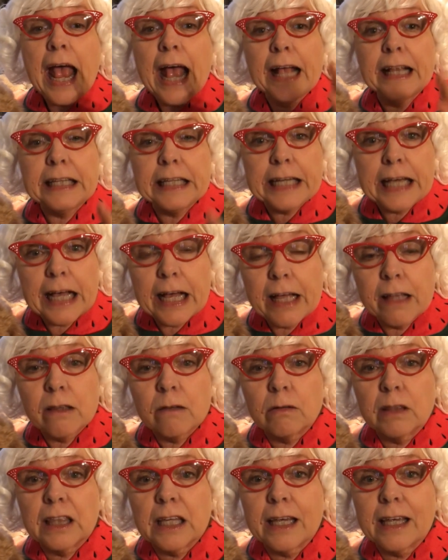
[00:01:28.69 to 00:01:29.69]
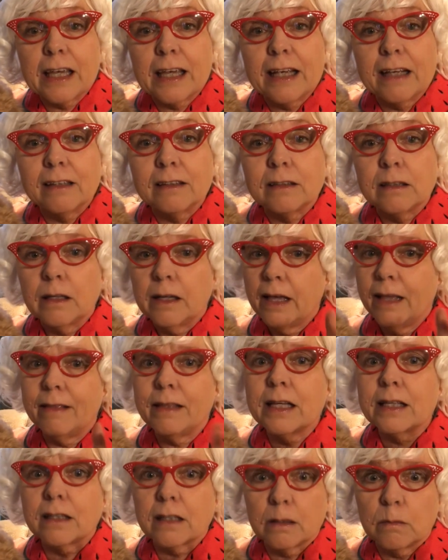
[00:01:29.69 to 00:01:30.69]
And the other thing is,
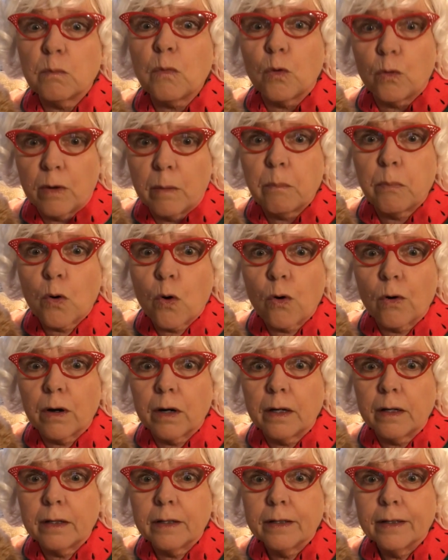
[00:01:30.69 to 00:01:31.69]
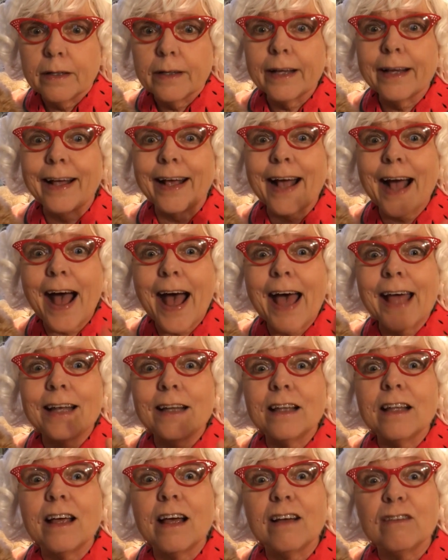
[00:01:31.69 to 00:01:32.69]
and this is more important, God
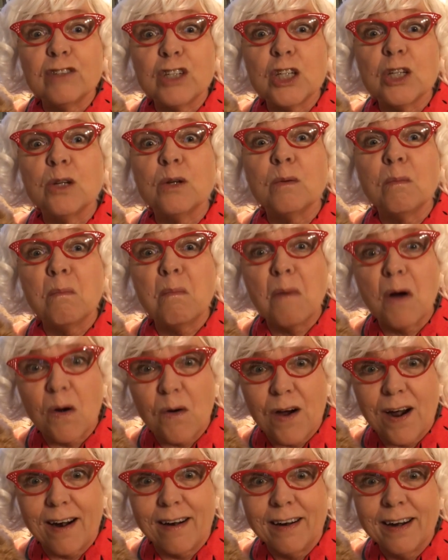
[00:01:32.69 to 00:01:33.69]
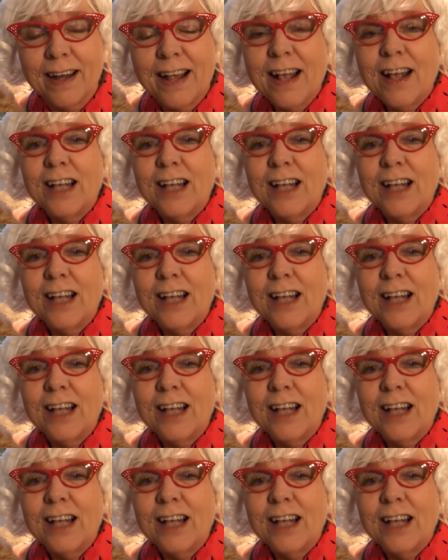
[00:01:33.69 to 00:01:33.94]
loves you more.